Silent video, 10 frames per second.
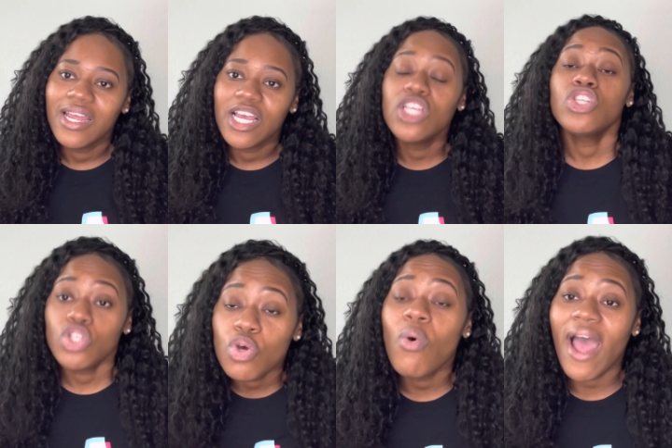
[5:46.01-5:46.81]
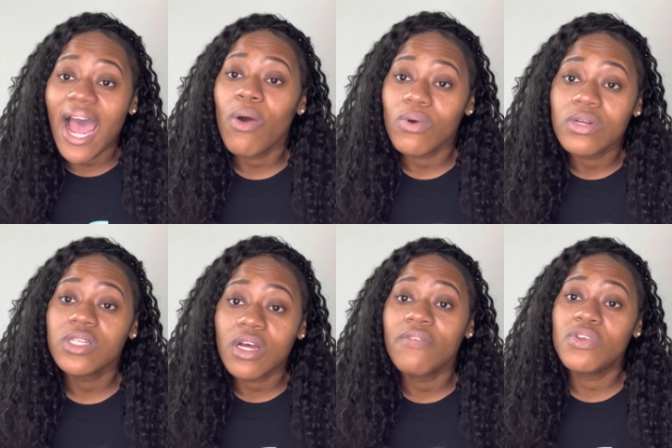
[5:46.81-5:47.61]
It's 2 hours
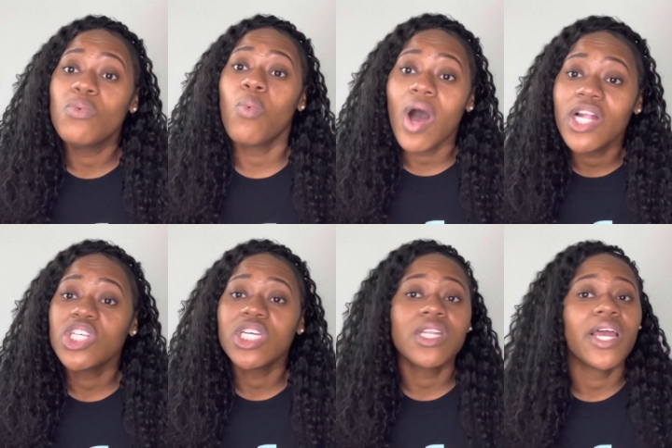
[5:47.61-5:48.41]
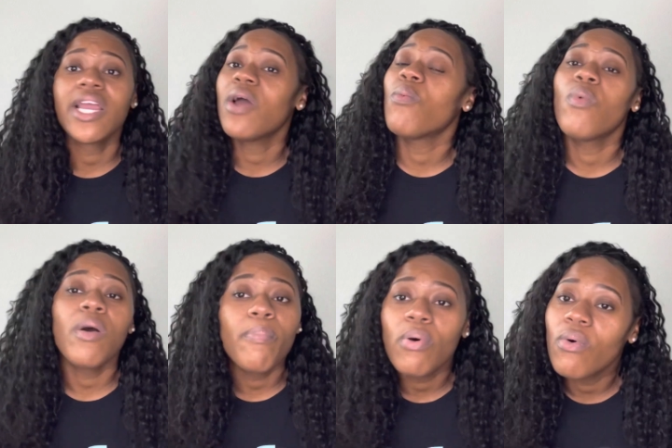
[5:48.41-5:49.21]
of you watching, like, at
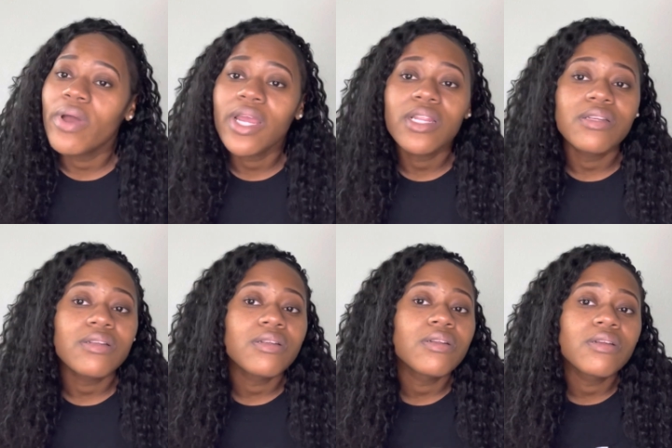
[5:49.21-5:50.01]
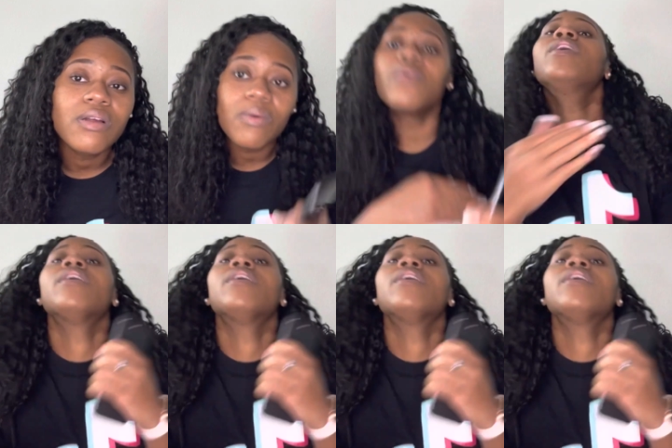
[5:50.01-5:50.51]
what point are we gonna